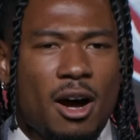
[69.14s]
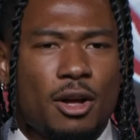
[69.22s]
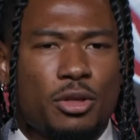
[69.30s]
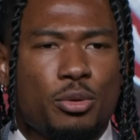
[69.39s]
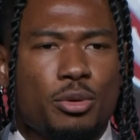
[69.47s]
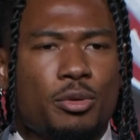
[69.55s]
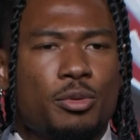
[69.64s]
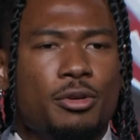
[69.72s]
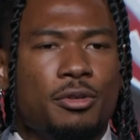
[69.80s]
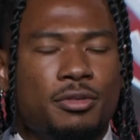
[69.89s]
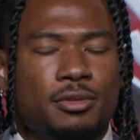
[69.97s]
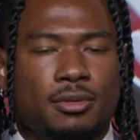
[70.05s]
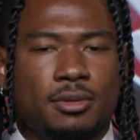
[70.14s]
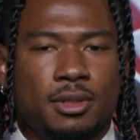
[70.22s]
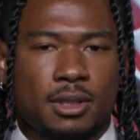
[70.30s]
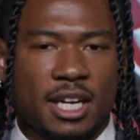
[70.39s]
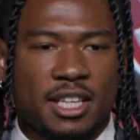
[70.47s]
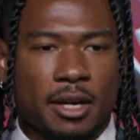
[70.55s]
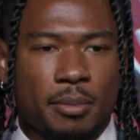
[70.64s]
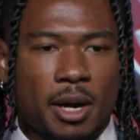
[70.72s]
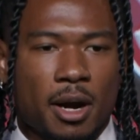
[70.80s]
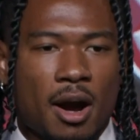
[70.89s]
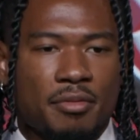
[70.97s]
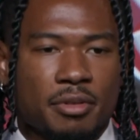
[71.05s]
Through the roof. I think my
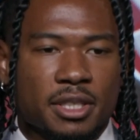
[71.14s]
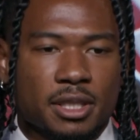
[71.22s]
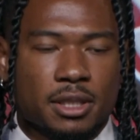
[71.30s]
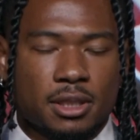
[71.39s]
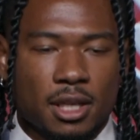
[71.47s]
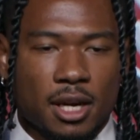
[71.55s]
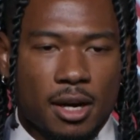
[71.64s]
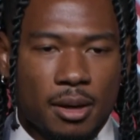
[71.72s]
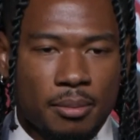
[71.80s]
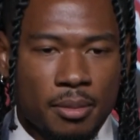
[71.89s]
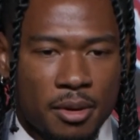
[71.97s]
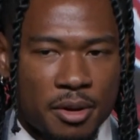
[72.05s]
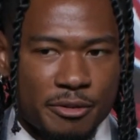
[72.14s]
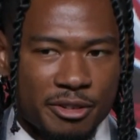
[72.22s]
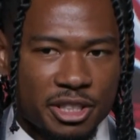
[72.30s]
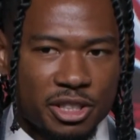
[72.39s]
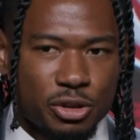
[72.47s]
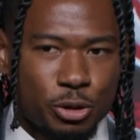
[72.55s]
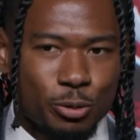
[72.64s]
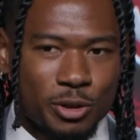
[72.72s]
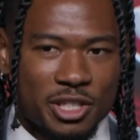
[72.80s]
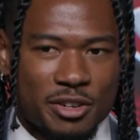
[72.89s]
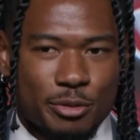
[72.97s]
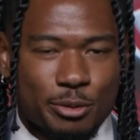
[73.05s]
confidence for this new
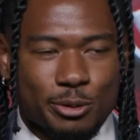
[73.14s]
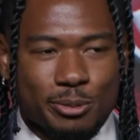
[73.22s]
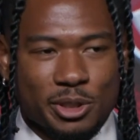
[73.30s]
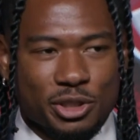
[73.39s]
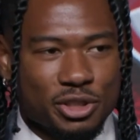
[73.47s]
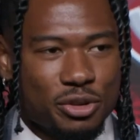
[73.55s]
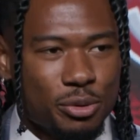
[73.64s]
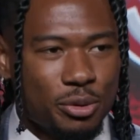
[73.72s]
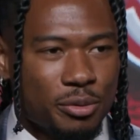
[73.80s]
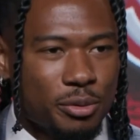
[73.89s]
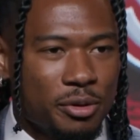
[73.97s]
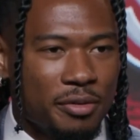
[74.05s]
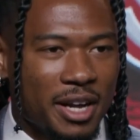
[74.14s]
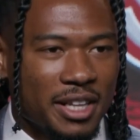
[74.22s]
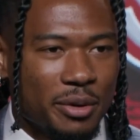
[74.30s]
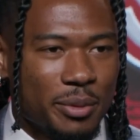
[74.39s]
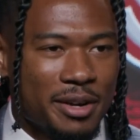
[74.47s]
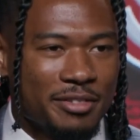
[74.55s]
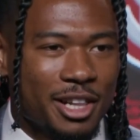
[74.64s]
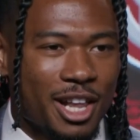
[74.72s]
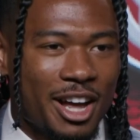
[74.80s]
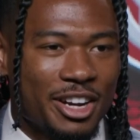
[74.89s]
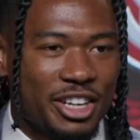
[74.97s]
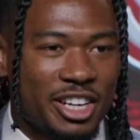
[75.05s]
receiver room is just through the roof. I think we have a
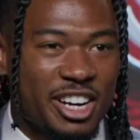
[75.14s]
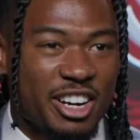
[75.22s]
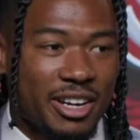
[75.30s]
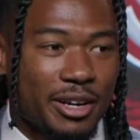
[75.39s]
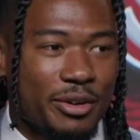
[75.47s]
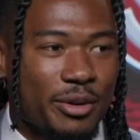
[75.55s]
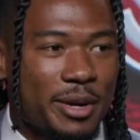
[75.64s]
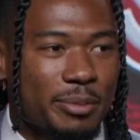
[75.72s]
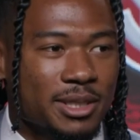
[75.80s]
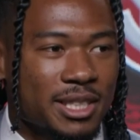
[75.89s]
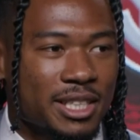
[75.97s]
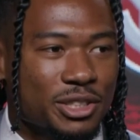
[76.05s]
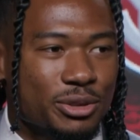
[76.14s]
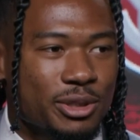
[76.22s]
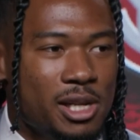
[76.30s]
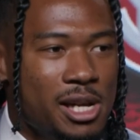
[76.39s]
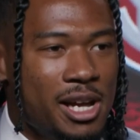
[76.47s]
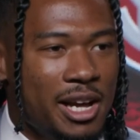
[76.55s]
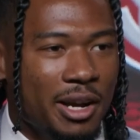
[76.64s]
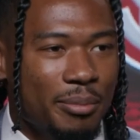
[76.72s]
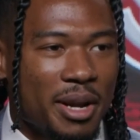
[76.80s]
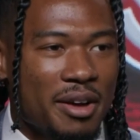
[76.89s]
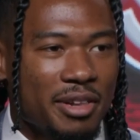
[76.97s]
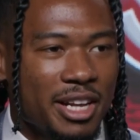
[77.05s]
lot of young and great potential, and I'm
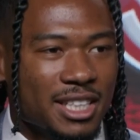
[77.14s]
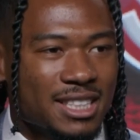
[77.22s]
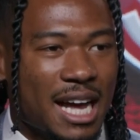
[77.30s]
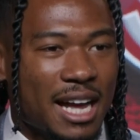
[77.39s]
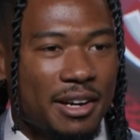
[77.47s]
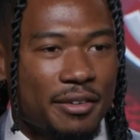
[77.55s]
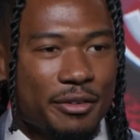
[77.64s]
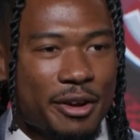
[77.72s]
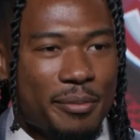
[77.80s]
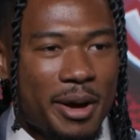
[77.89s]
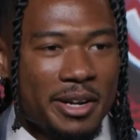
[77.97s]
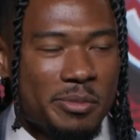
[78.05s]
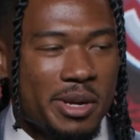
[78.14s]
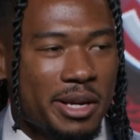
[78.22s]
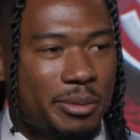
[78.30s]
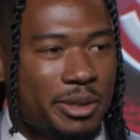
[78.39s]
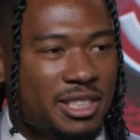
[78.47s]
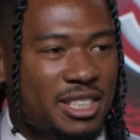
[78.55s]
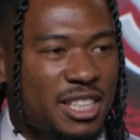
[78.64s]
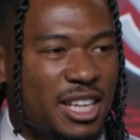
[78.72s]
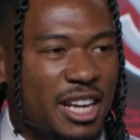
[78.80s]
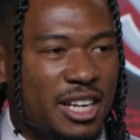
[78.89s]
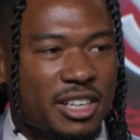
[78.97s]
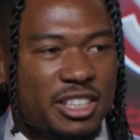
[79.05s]
definitely excited for everybody to be able to see
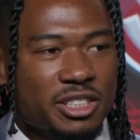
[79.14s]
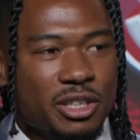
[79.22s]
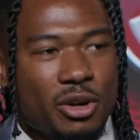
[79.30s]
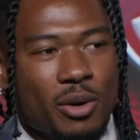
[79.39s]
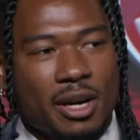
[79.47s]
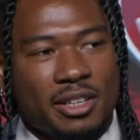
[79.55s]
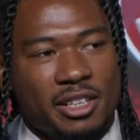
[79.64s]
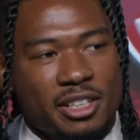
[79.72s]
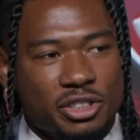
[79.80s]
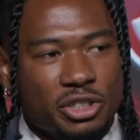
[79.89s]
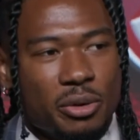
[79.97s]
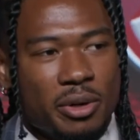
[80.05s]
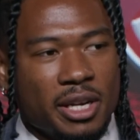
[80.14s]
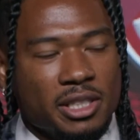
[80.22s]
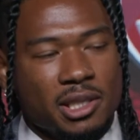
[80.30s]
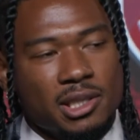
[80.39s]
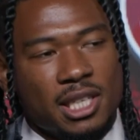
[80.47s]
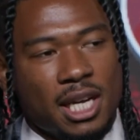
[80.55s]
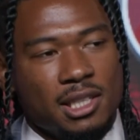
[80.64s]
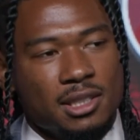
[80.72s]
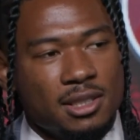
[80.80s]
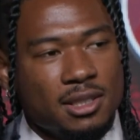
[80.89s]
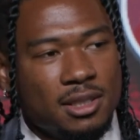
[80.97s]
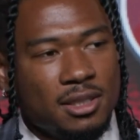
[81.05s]
that and us to go out there and showcase our talents.